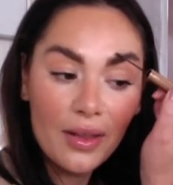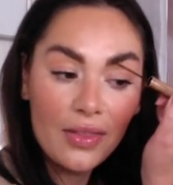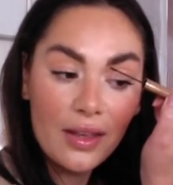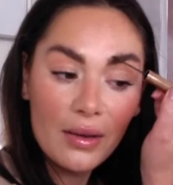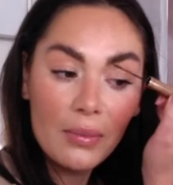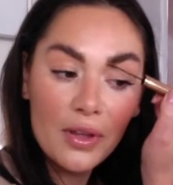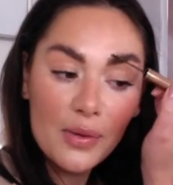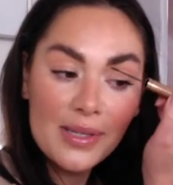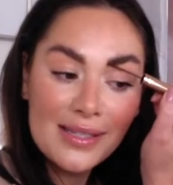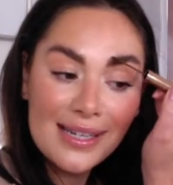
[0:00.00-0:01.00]
think I'm going
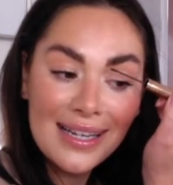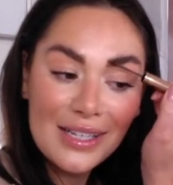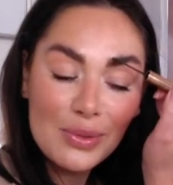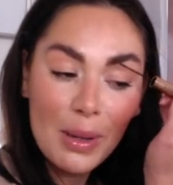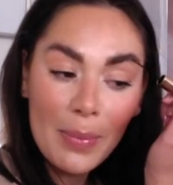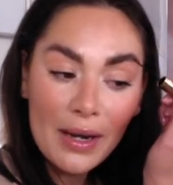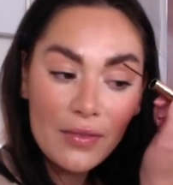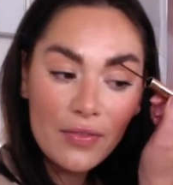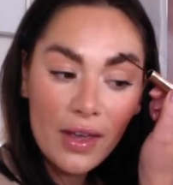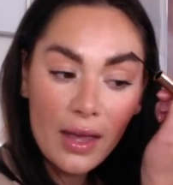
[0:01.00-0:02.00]
to be sticking to my
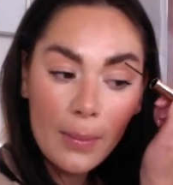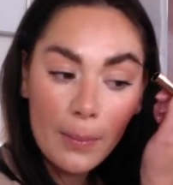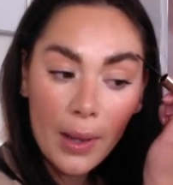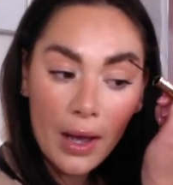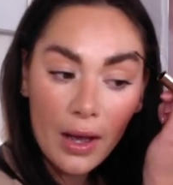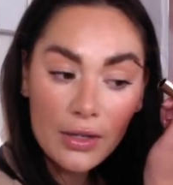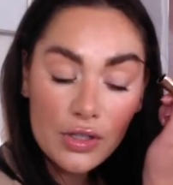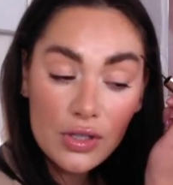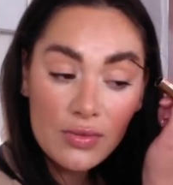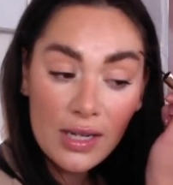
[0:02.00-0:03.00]
Benefit. But I
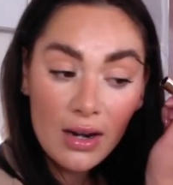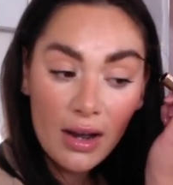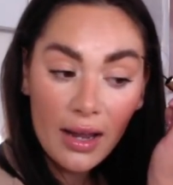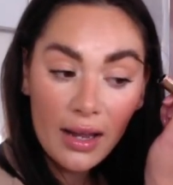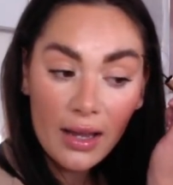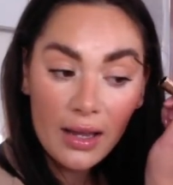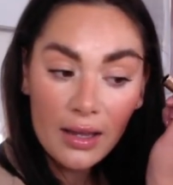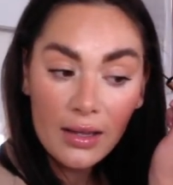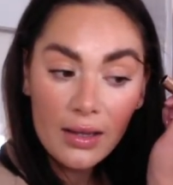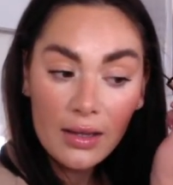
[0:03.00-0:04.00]
do really like
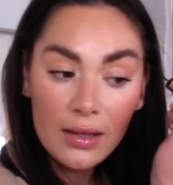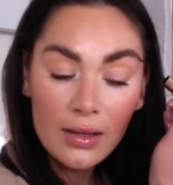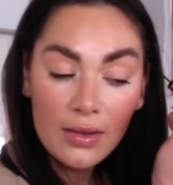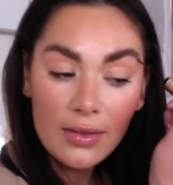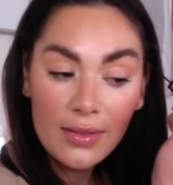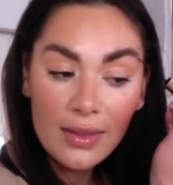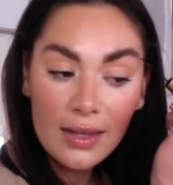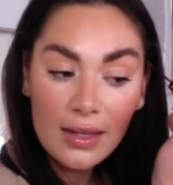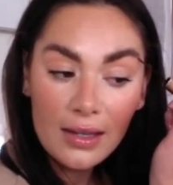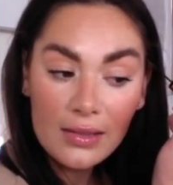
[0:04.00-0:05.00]

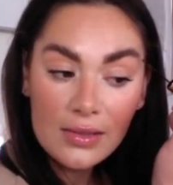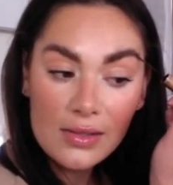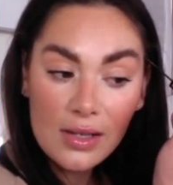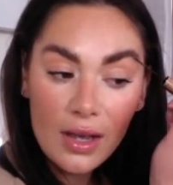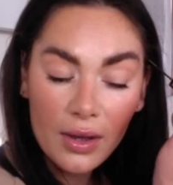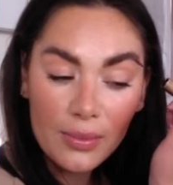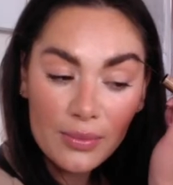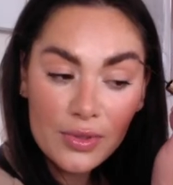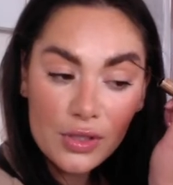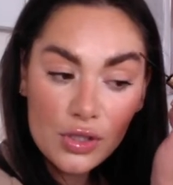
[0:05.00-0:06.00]
these
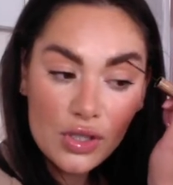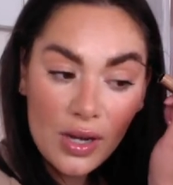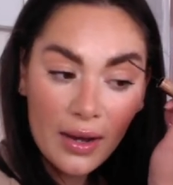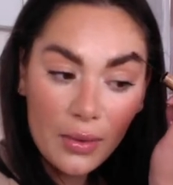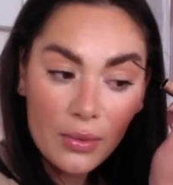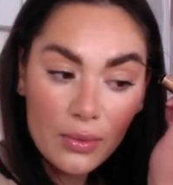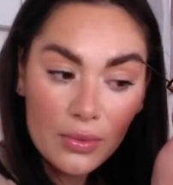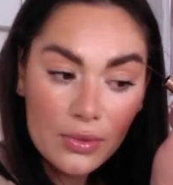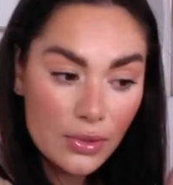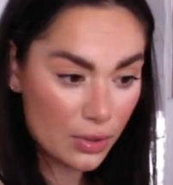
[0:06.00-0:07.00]

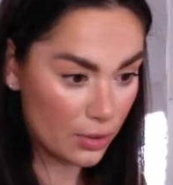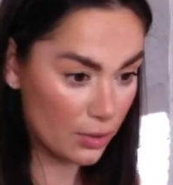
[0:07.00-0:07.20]
gels.